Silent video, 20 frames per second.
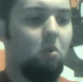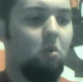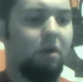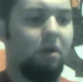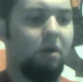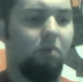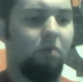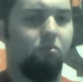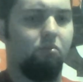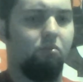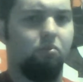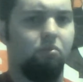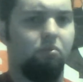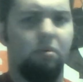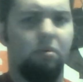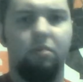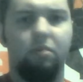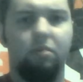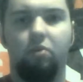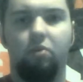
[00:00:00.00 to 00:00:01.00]
What I
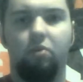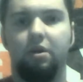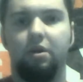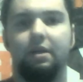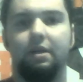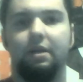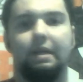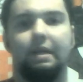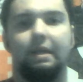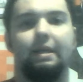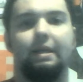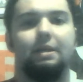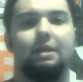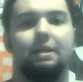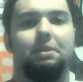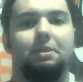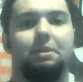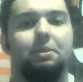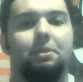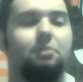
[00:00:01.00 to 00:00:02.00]
really wanted to get
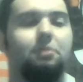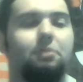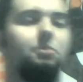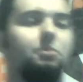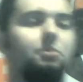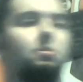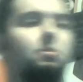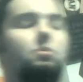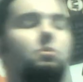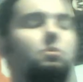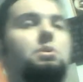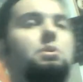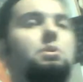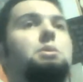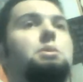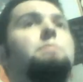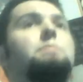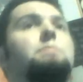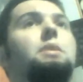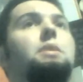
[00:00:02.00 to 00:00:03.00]
into
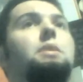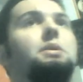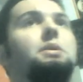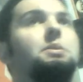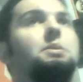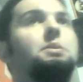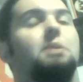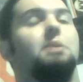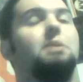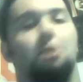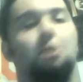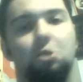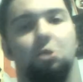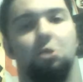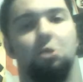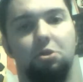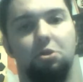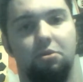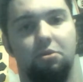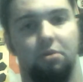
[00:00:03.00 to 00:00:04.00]
was my
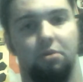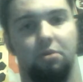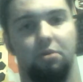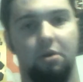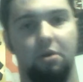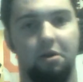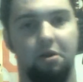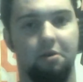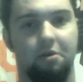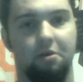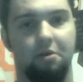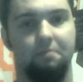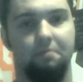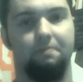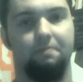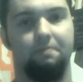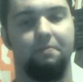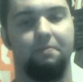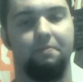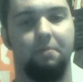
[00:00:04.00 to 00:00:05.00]
discussion
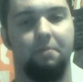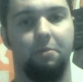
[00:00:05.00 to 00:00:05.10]
um,